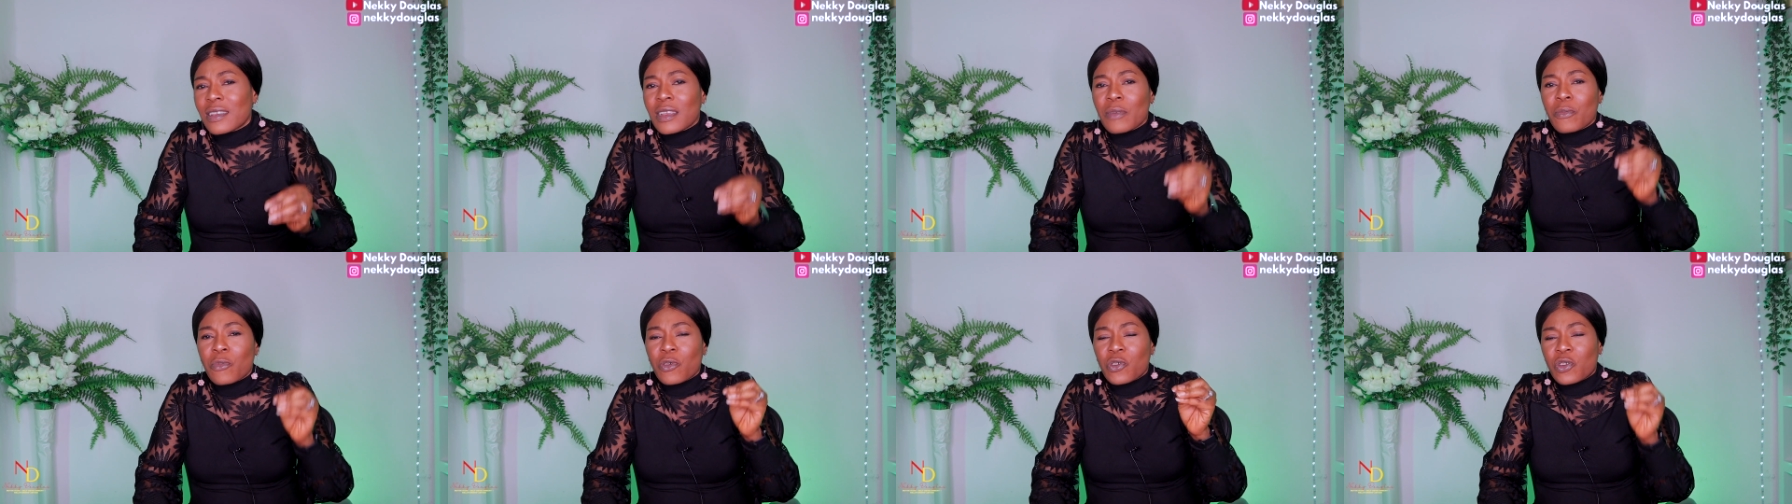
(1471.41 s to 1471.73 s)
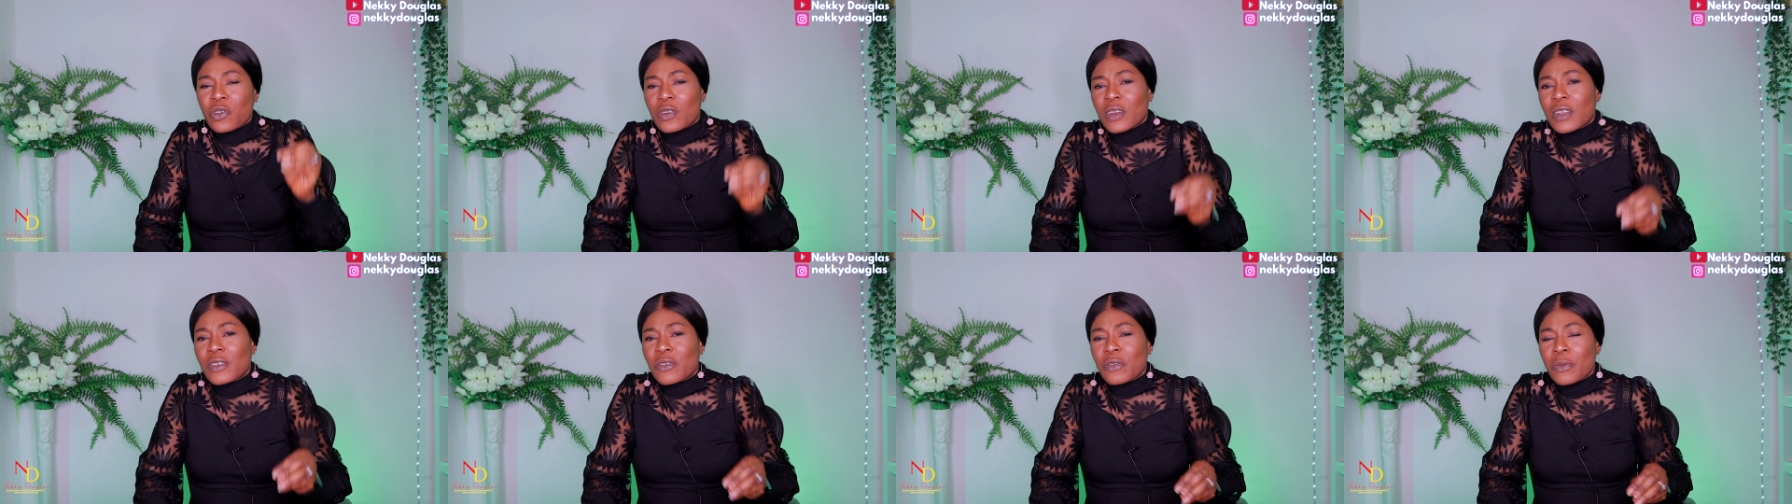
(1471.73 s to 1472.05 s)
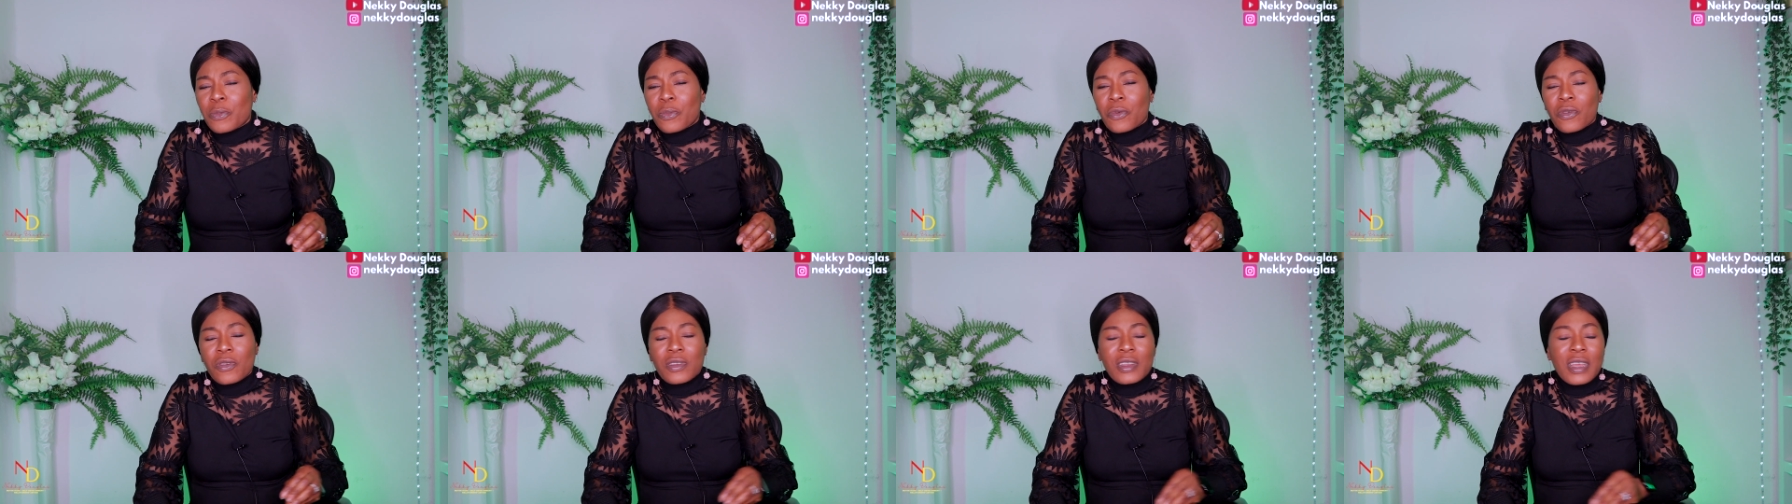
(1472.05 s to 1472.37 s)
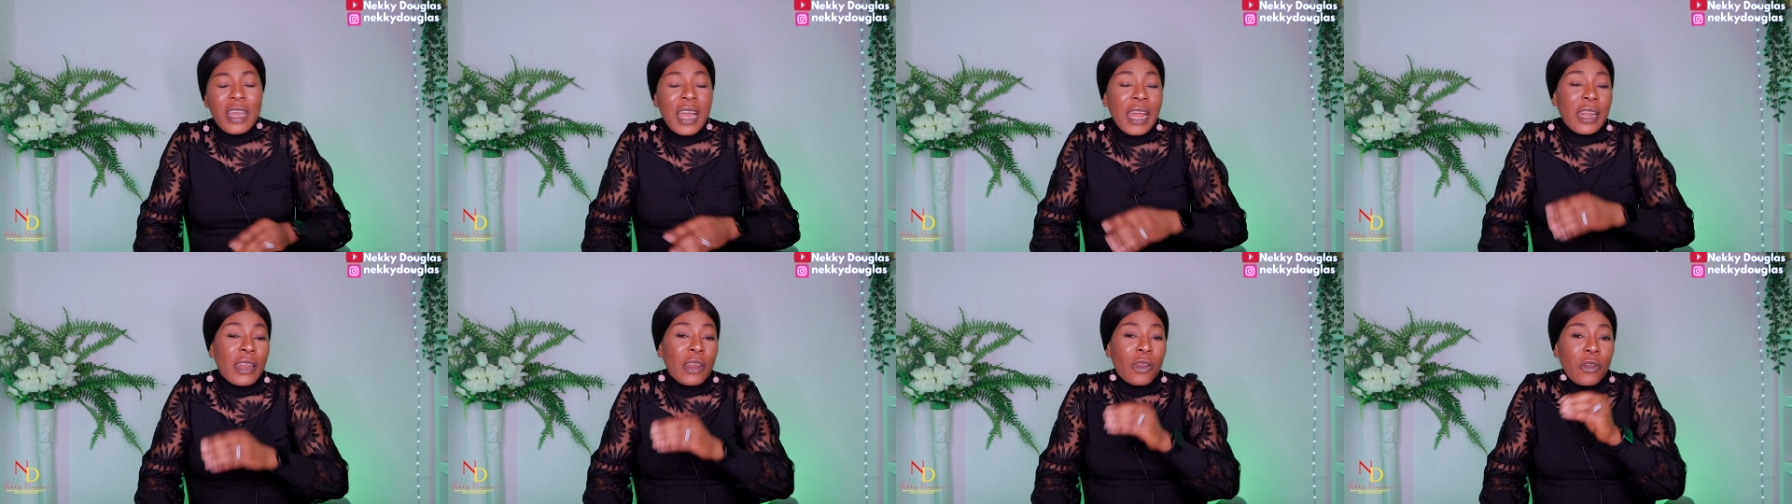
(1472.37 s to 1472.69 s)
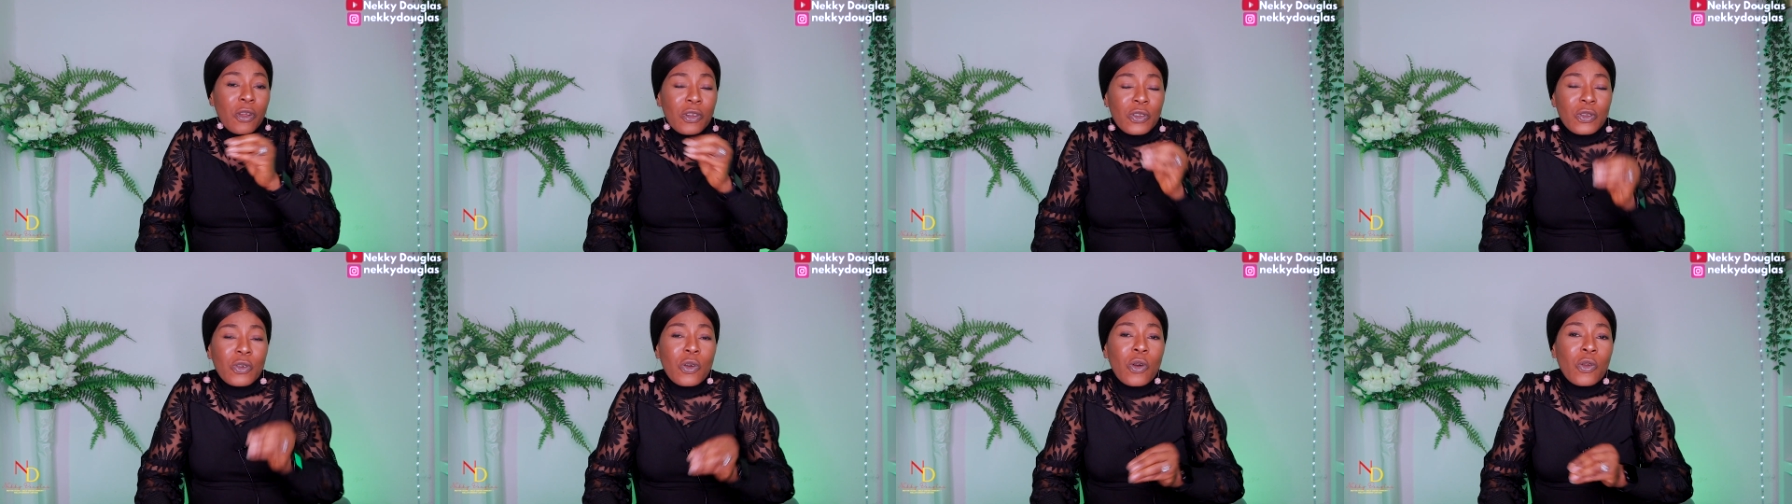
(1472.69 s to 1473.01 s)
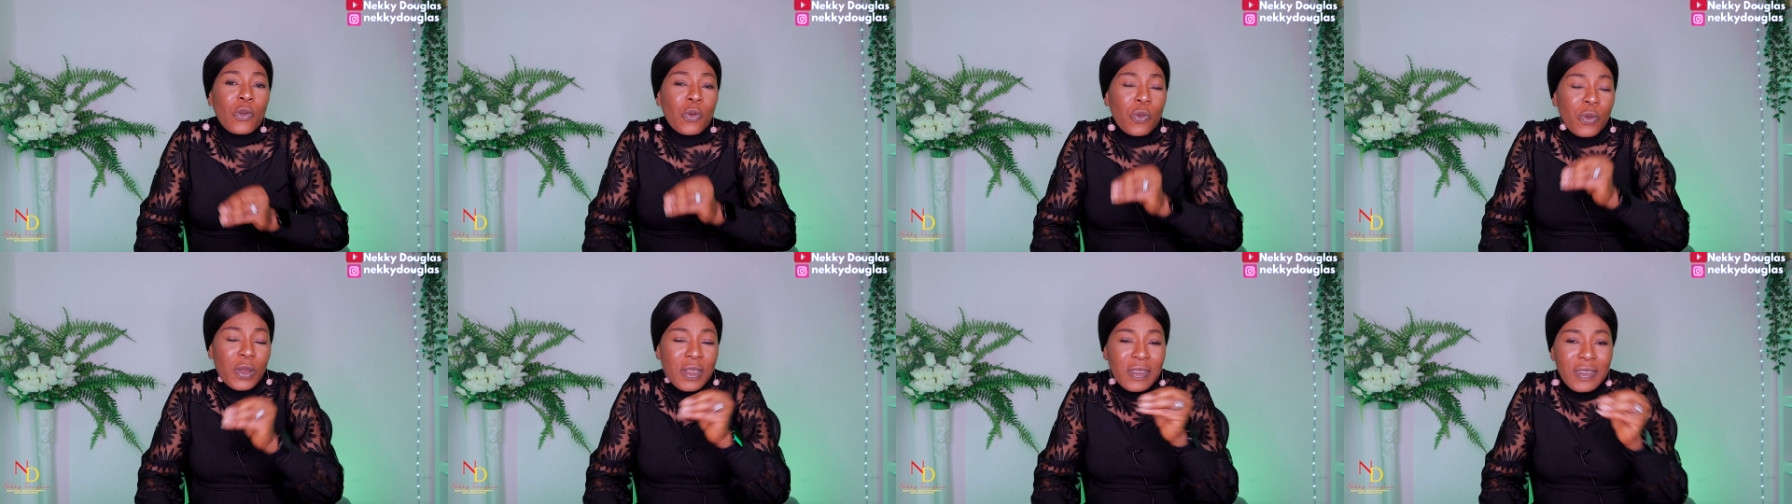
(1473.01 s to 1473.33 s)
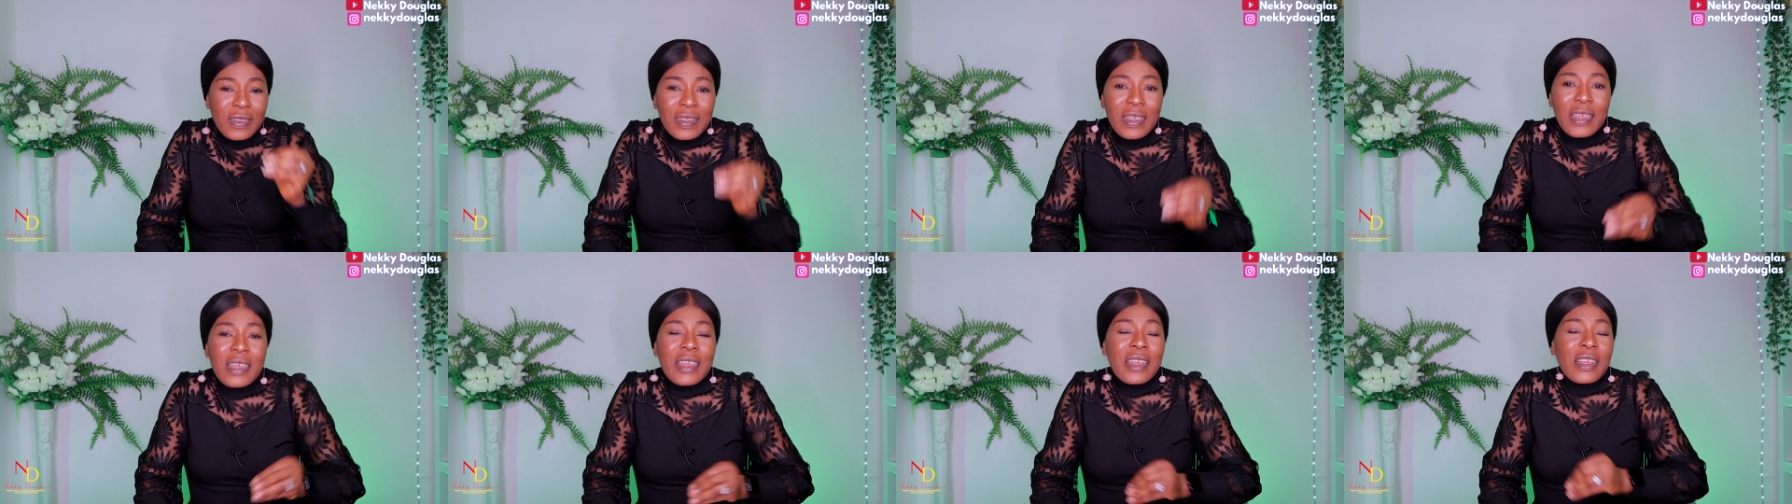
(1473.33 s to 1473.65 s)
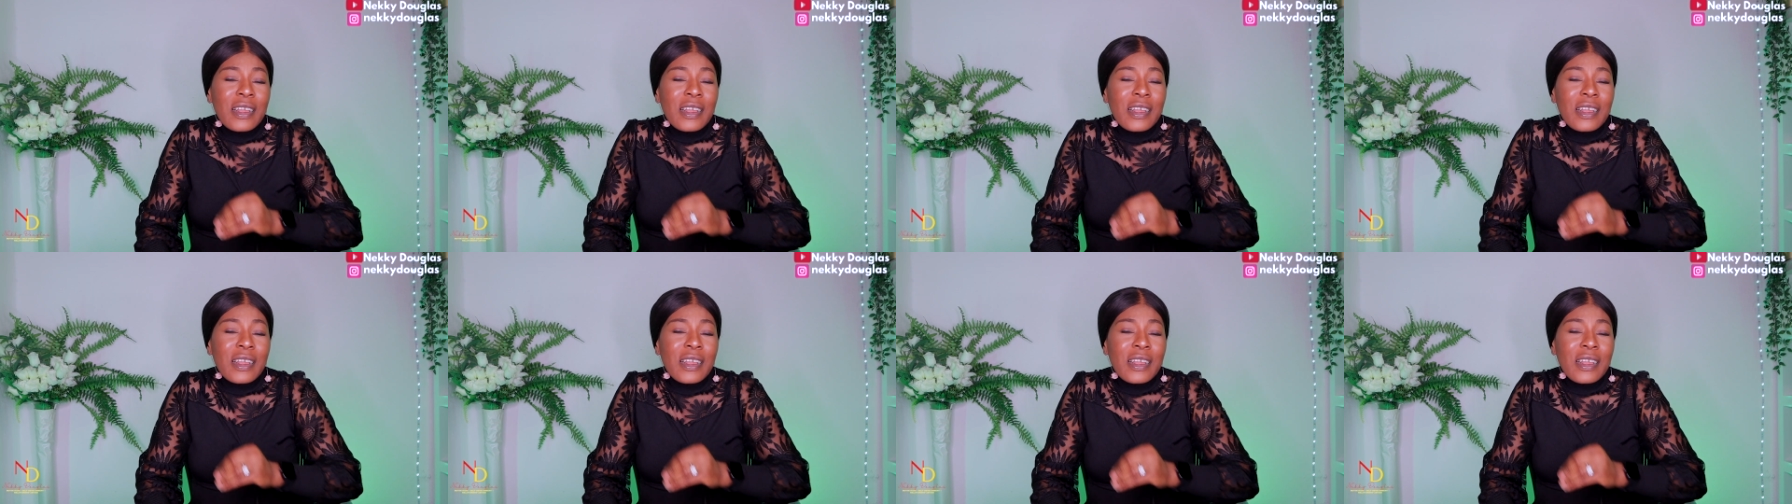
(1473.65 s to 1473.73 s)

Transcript: emotional support and not always